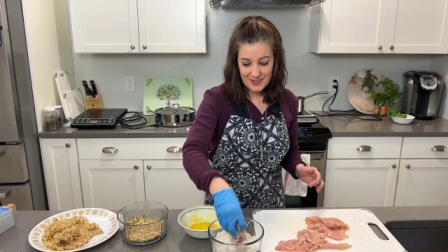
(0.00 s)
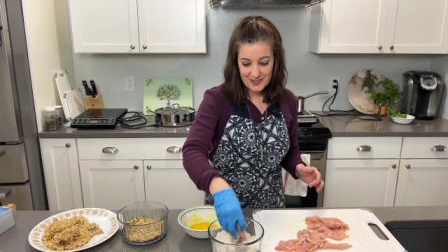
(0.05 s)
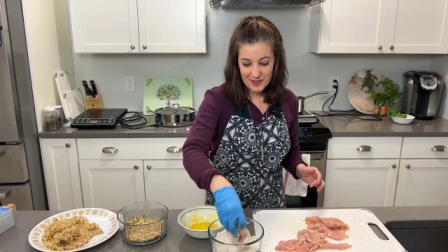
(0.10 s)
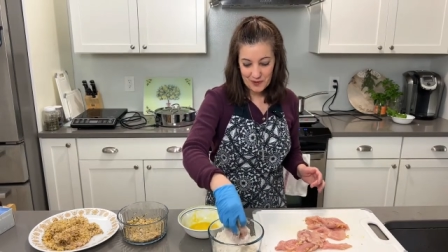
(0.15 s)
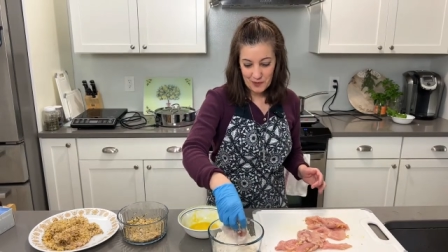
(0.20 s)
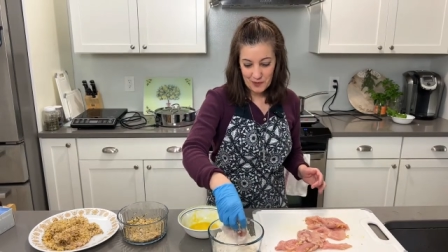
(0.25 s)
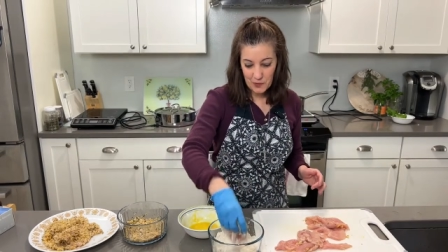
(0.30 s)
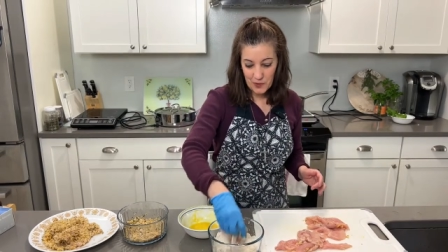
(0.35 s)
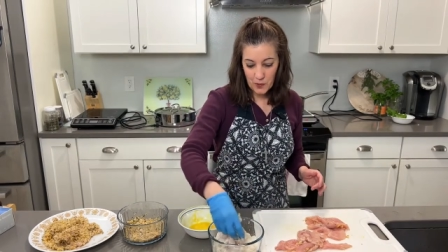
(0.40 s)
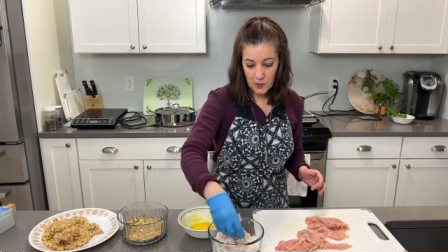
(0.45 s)
So
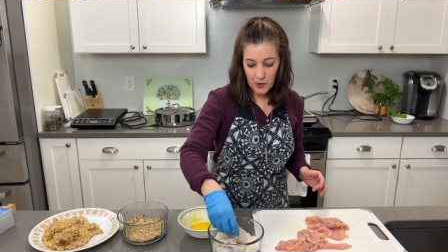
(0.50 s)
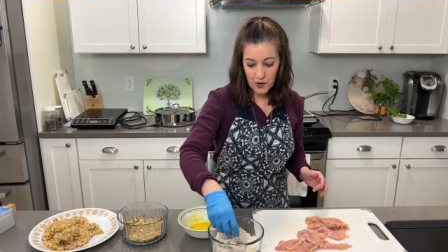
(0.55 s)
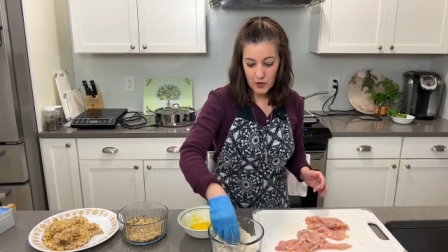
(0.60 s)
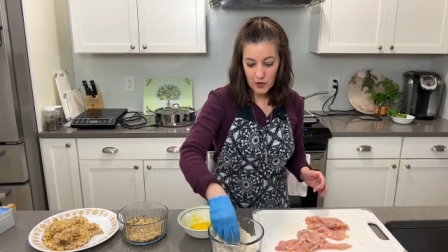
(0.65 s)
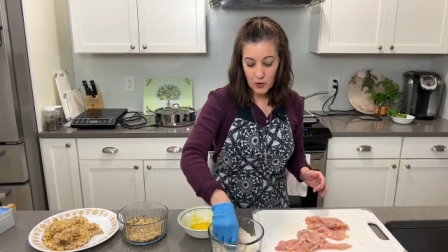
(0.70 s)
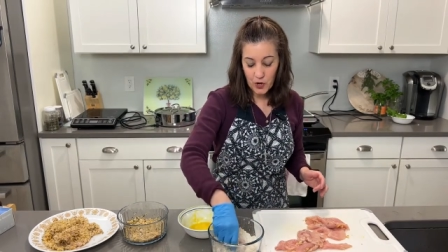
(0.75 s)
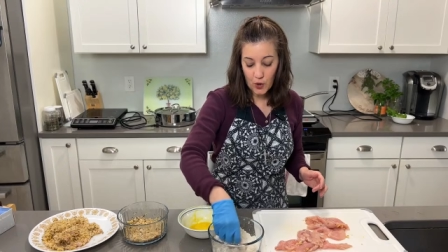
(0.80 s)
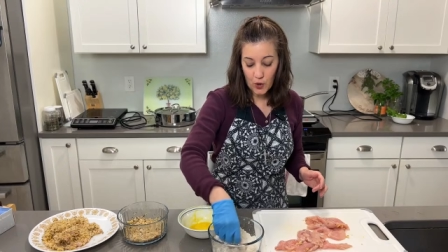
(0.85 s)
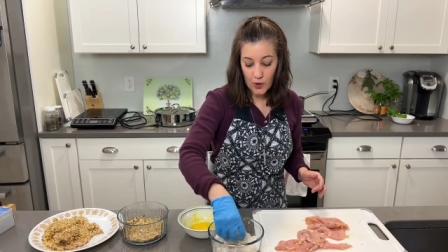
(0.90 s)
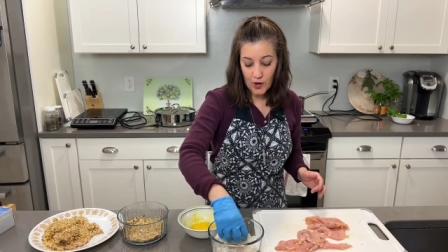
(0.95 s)
when we
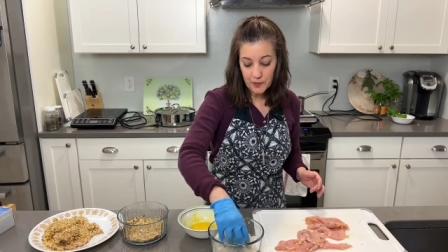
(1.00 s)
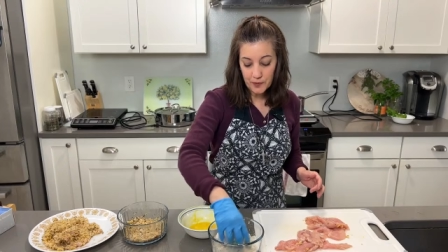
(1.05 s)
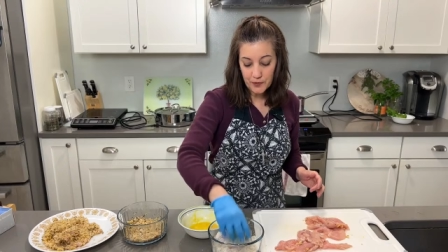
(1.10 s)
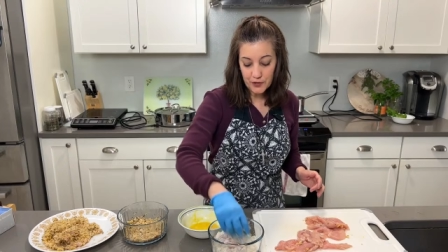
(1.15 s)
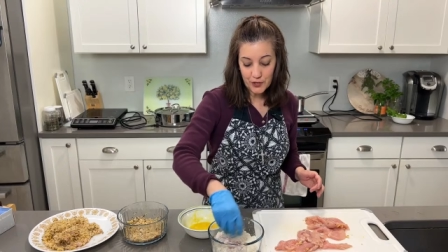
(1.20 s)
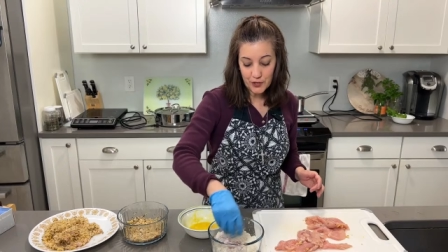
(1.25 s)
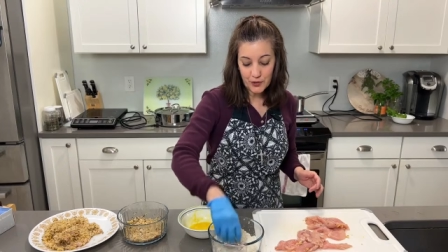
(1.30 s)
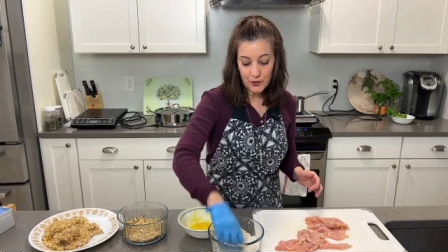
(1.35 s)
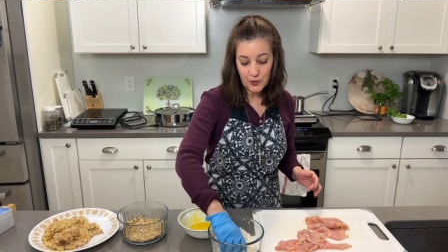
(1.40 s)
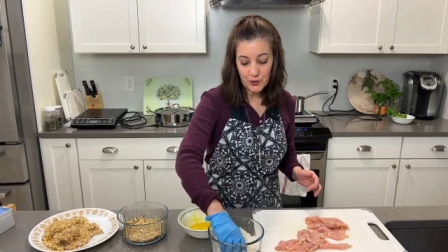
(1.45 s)
would go up
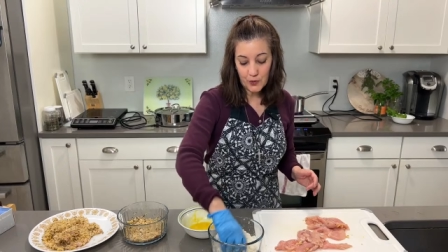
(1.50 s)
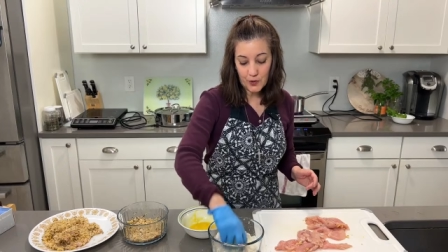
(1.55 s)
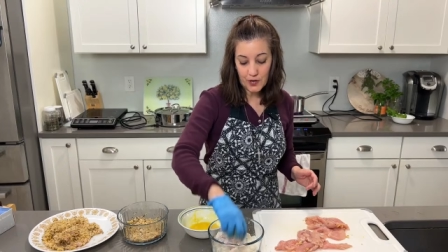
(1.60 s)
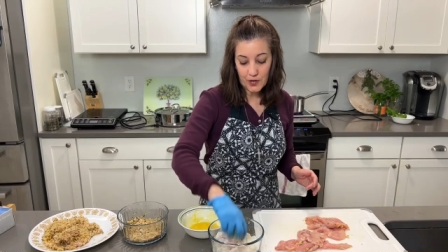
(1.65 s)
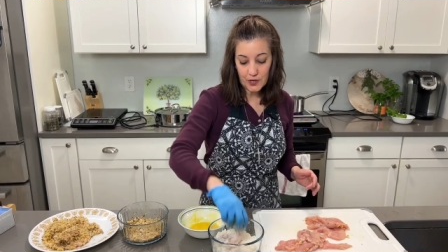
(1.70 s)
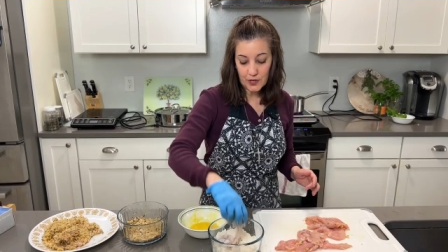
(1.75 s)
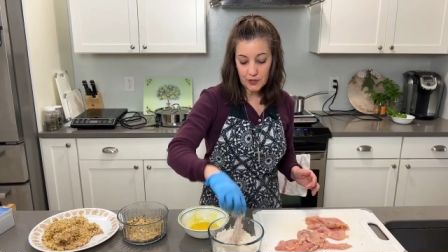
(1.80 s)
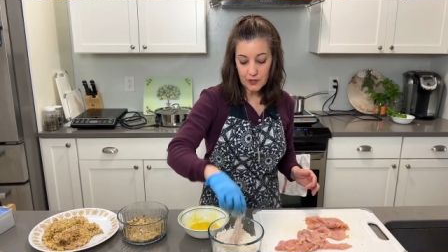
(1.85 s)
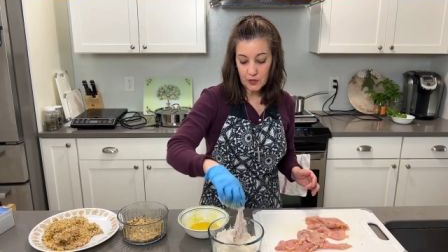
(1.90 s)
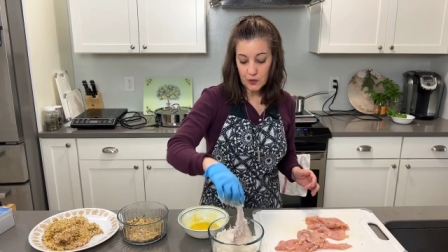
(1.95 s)
to
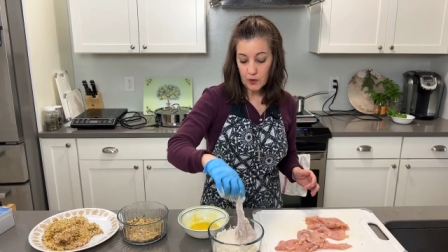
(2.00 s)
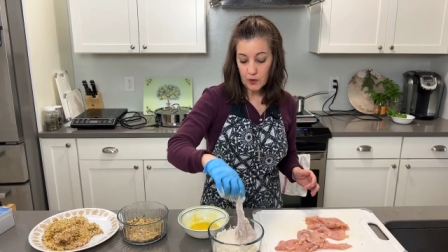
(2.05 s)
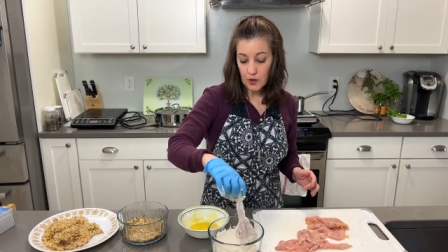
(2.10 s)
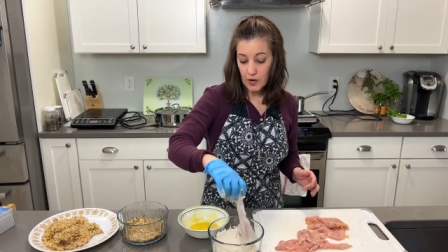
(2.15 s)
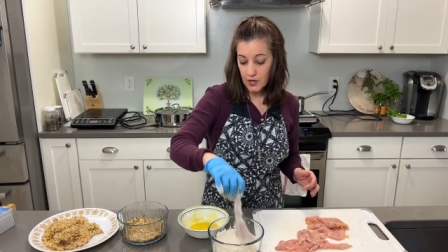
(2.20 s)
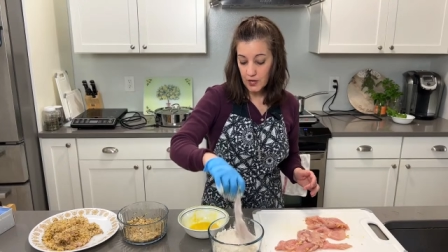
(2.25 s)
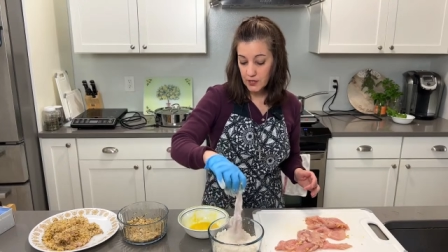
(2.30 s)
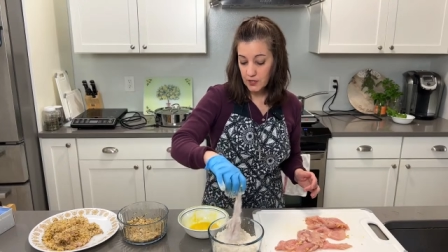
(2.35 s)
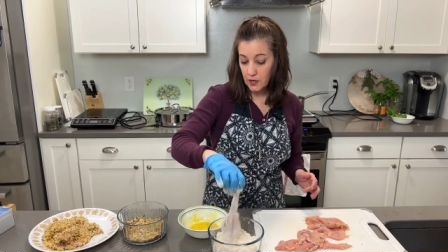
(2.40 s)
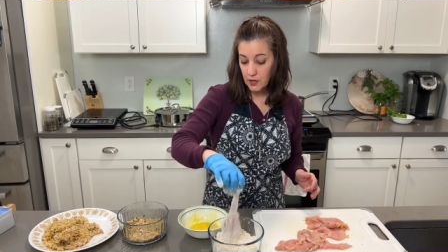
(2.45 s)
uh,
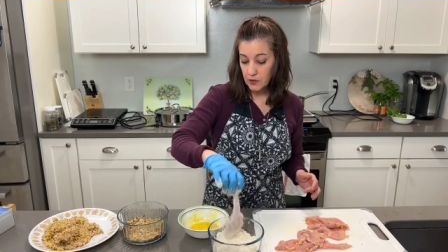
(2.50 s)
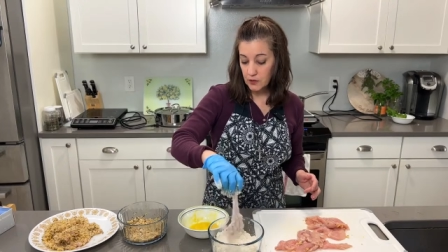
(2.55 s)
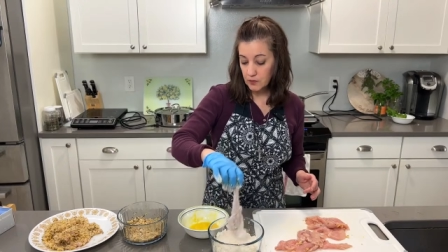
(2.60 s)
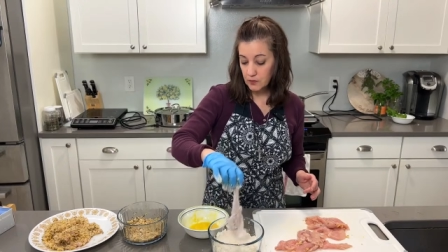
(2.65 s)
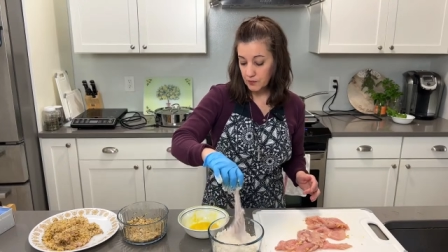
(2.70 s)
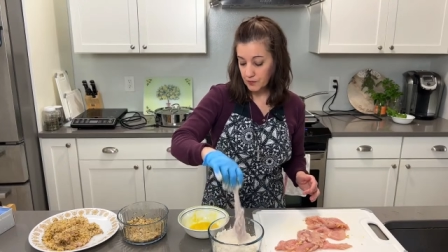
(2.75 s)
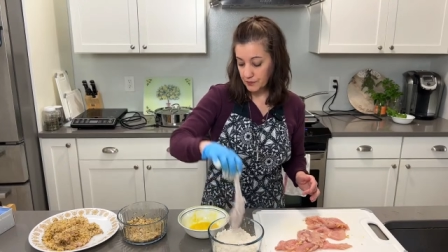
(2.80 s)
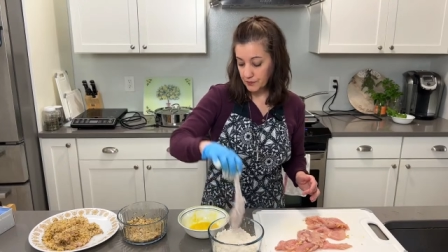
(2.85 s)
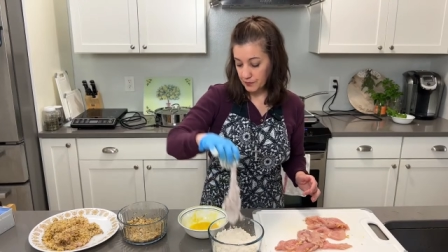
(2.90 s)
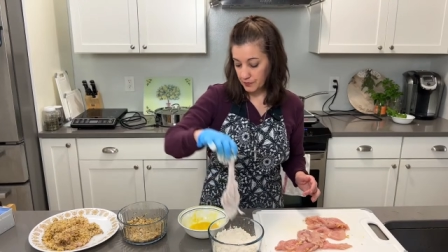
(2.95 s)
Ohio